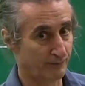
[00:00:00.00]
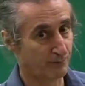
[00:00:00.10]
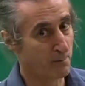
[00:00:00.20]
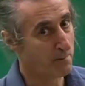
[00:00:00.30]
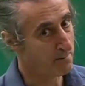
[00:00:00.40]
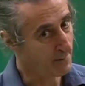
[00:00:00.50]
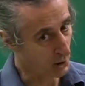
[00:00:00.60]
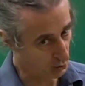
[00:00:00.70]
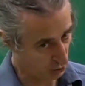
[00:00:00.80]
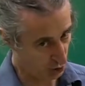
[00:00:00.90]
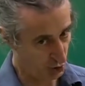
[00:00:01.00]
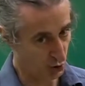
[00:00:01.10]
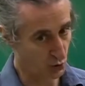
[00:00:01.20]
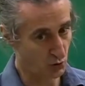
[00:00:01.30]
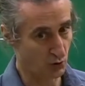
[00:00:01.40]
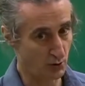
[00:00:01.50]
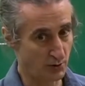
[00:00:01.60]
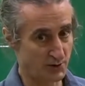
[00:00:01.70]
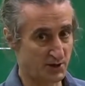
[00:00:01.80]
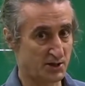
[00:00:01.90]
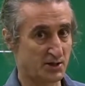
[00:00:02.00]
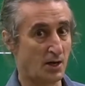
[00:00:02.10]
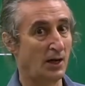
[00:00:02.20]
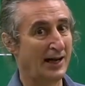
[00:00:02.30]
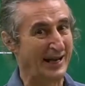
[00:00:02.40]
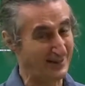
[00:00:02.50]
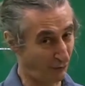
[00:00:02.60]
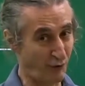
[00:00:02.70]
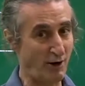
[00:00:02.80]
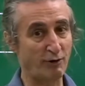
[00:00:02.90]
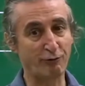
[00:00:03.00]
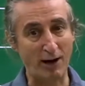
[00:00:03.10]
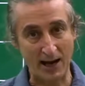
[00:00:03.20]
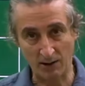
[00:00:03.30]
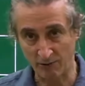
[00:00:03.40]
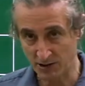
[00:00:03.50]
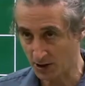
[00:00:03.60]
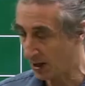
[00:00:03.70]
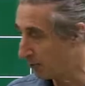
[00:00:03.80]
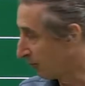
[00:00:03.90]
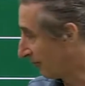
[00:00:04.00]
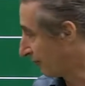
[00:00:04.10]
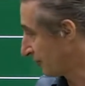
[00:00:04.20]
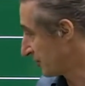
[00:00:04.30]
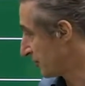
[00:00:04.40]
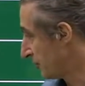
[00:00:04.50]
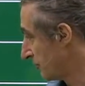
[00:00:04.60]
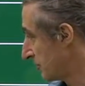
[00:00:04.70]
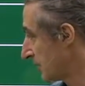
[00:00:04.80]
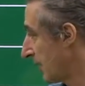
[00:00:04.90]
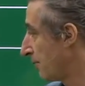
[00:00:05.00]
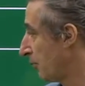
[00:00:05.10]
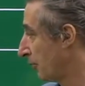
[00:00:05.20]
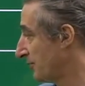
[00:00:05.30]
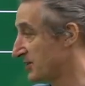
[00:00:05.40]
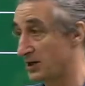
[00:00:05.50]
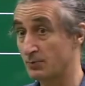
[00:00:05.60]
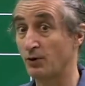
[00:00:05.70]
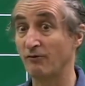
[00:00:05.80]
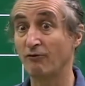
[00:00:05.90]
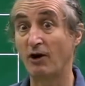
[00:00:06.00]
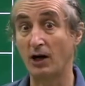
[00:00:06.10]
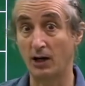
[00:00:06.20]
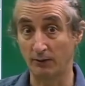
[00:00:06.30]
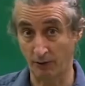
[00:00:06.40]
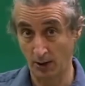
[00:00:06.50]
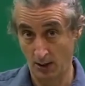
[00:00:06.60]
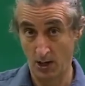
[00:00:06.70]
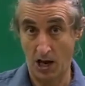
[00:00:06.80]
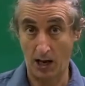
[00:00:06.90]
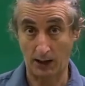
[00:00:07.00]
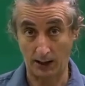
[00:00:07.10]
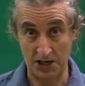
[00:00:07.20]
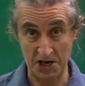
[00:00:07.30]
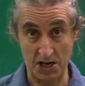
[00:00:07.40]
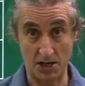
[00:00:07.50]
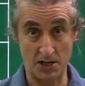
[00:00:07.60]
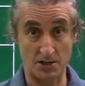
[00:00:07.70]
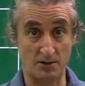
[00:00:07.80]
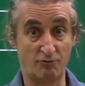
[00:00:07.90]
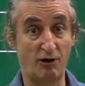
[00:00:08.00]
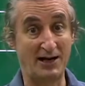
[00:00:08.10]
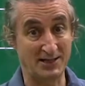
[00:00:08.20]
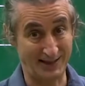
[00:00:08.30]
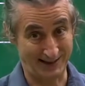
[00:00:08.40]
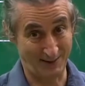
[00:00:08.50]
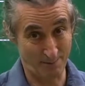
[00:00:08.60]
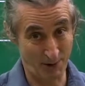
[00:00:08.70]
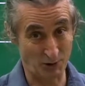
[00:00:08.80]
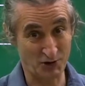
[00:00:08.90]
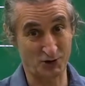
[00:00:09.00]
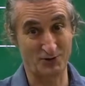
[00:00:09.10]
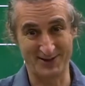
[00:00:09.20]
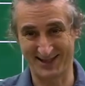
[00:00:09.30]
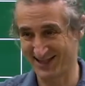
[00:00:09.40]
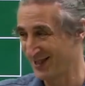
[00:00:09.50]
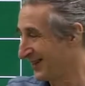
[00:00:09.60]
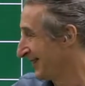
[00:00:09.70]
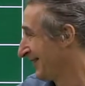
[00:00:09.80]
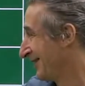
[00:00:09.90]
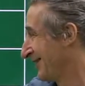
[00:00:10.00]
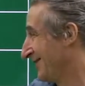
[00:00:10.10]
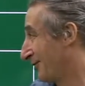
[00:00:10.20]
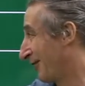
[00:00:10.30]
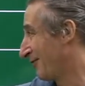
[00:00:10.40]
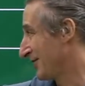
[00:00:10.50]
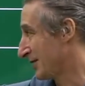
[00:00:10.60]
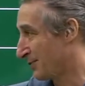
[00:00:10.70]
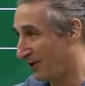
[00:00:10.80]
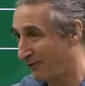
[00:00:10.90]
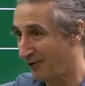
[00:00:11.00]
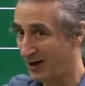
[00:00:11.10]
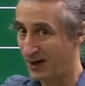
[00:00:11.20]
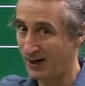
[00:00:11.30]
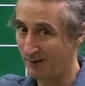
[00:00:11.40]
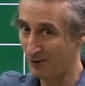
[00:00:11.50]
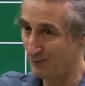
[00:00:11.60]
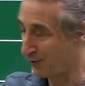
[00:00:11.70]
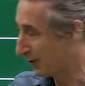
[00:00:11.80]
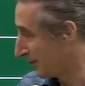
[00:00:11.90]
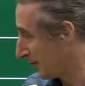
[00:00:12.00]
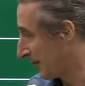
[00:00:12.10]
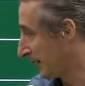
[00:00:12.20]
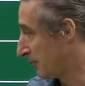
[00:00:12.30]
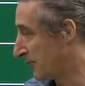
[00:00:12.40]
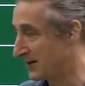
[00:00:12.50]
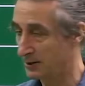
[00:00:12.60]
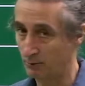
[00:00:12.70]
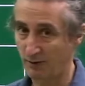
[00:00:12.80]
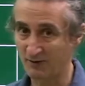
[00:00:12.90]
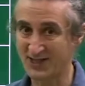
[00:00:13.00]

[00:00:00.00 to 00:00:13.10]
Most students, it's very rare in Taiwan for a student to get more than 6.5 in writing, and most students looking for 6.5 are probably going to end up with